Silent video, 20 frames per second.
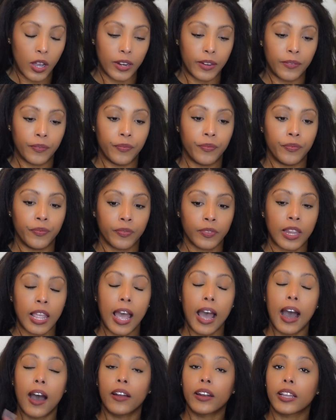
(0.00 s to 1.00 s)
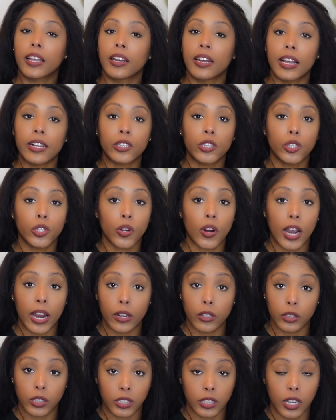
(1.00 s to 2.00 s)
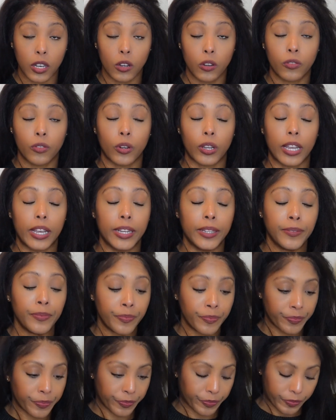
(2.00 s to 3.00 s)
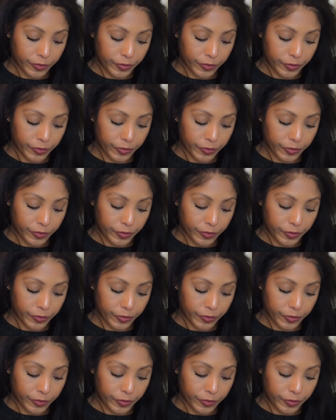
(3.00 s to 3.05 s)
on how to connect to your higher self, okay?